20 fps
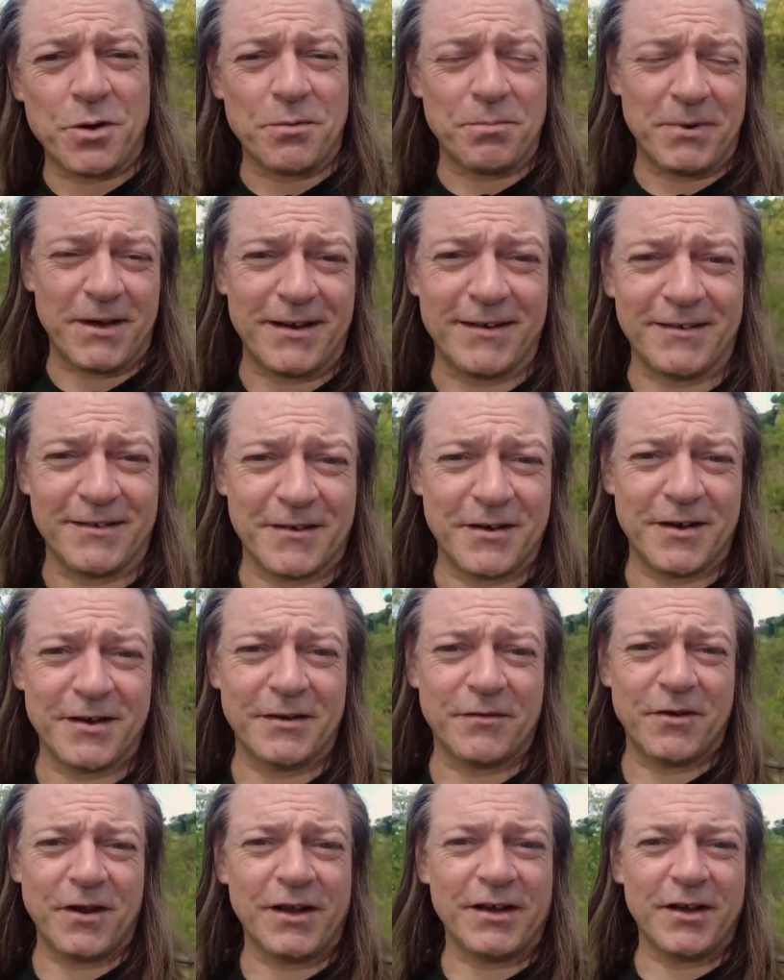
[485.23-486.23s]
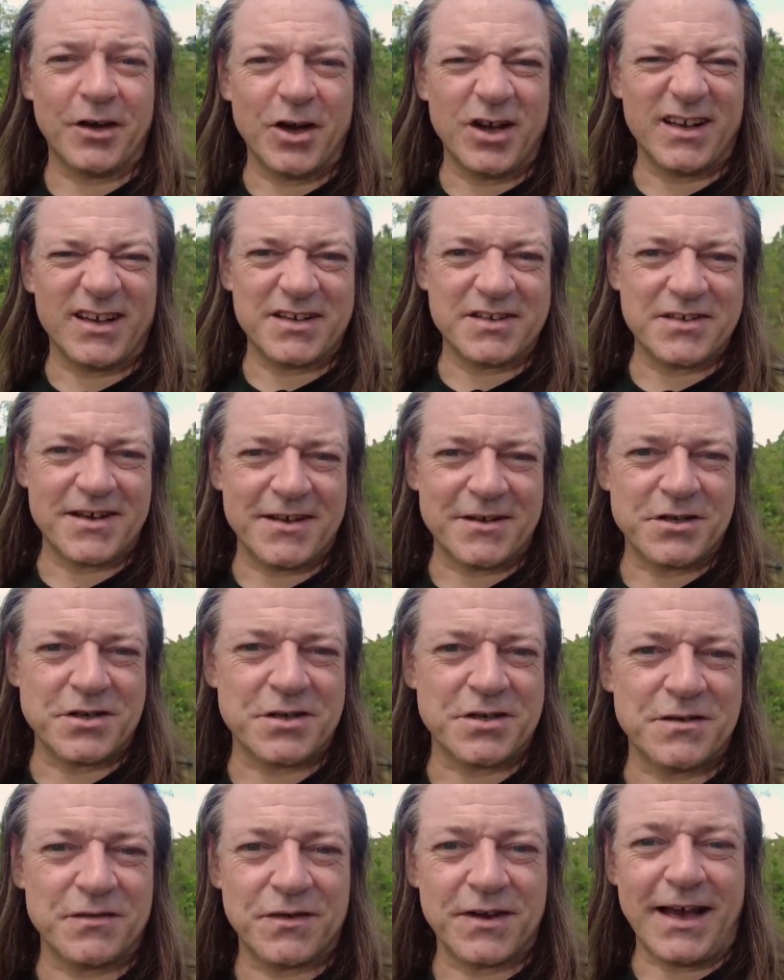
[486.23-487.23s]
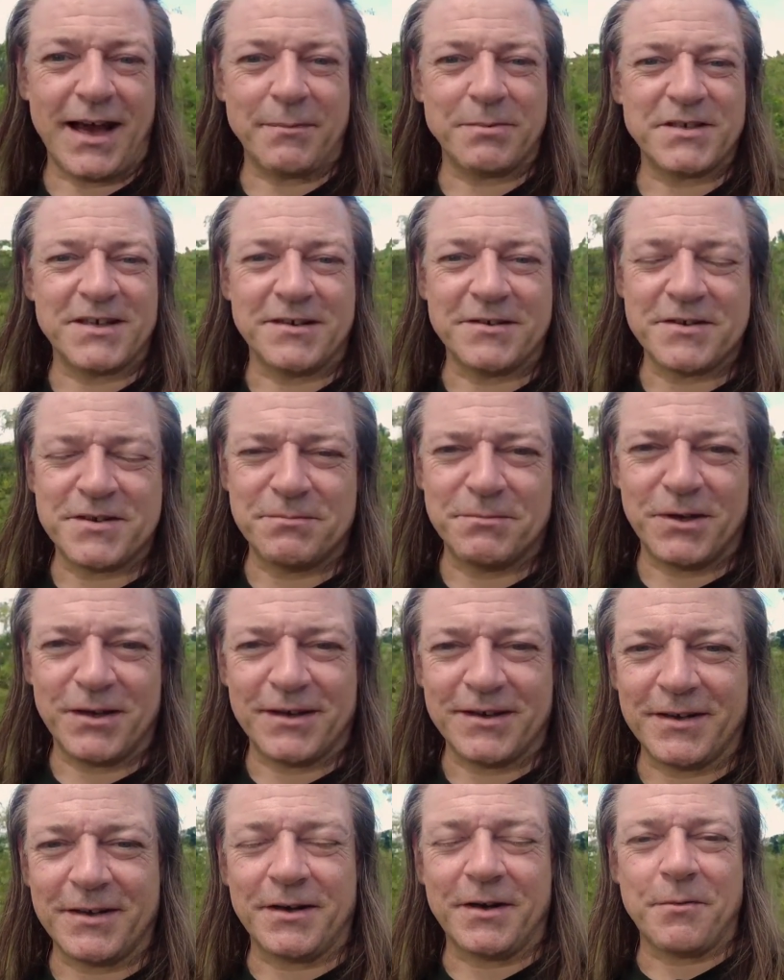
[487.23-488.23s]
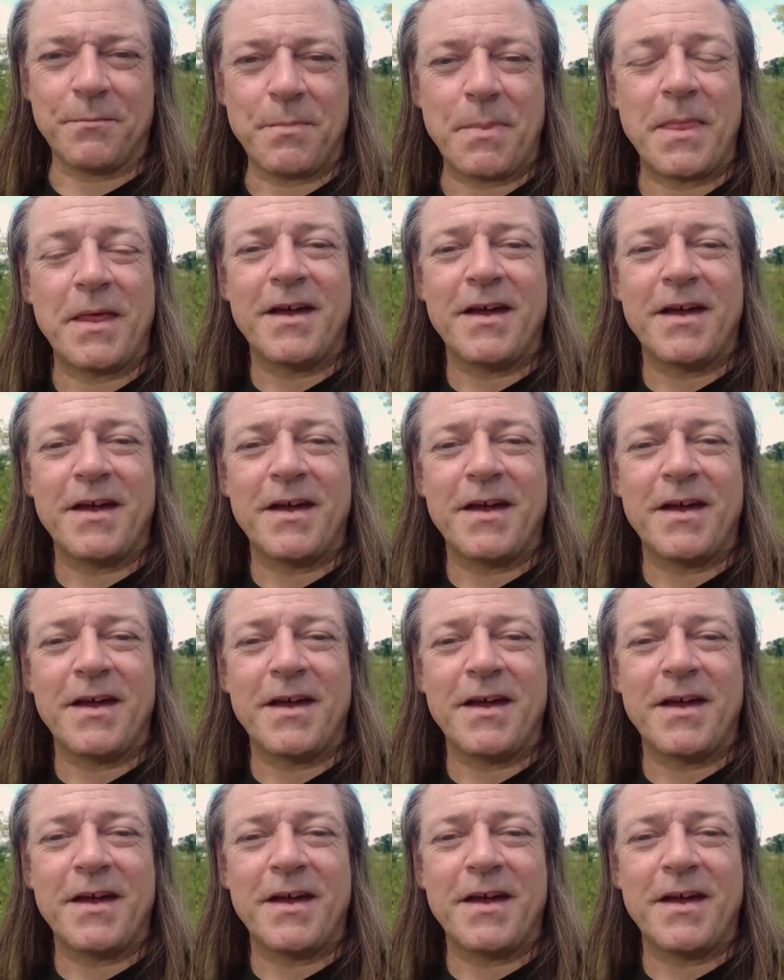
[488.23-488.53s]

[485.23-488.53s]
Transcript: have been kind of like the earlier stages of capitalism, like, you know,